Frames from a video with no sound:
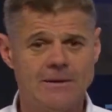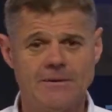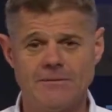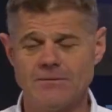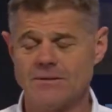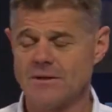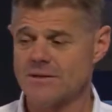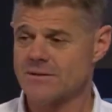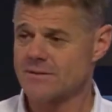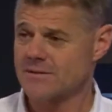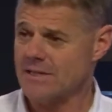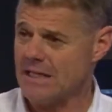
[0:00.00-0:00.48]

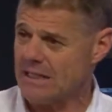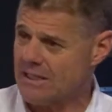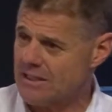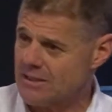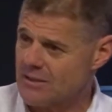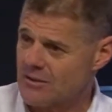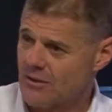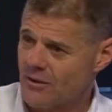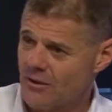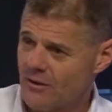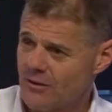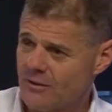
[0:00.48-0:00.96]
The
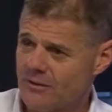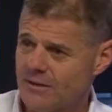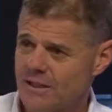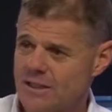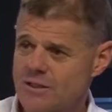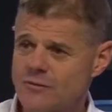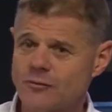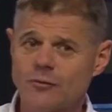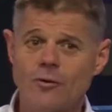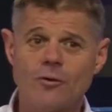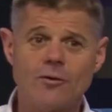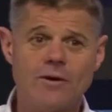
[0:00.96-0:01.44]
second R
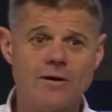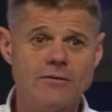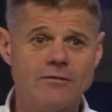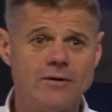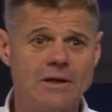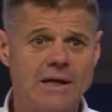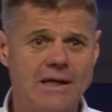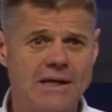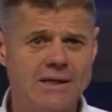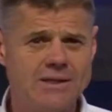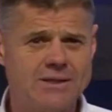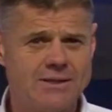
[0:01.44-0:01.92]
is for
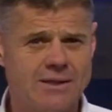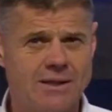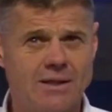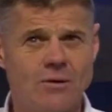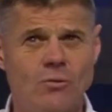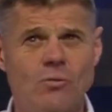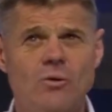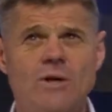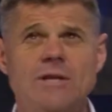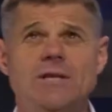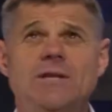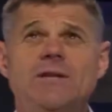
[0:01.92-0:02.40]

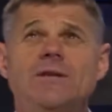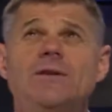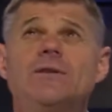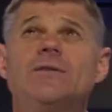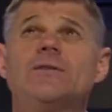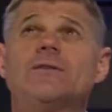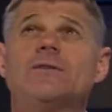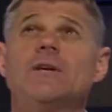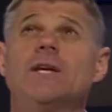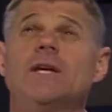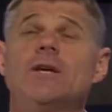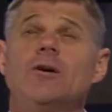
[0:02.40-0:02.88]
revelation. What do you
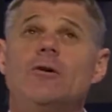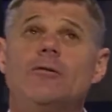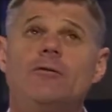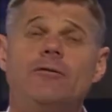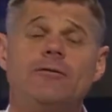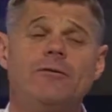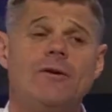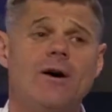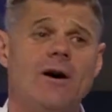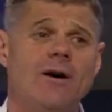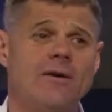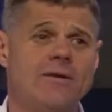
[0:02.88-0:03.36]
see your
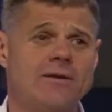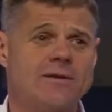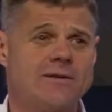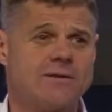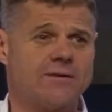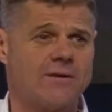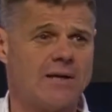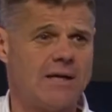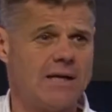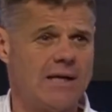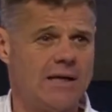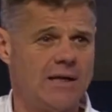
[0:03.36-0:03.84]
Father
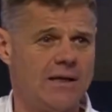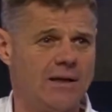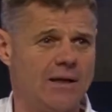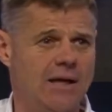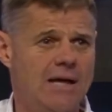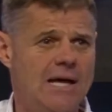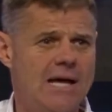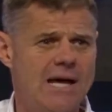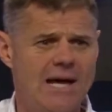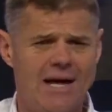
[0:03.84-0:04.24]
saying?